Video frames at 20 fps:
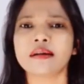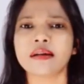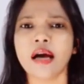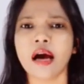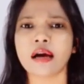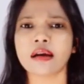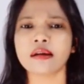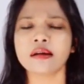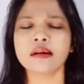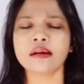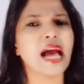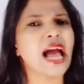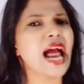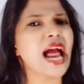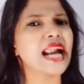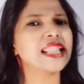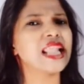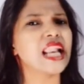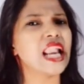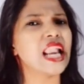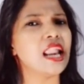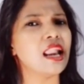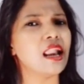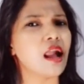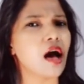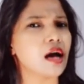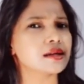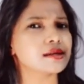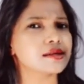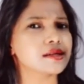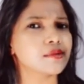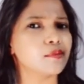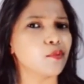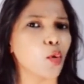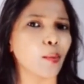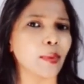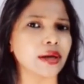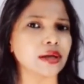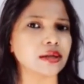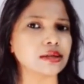done at the last
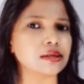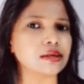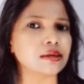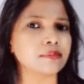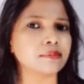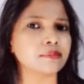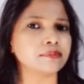moment,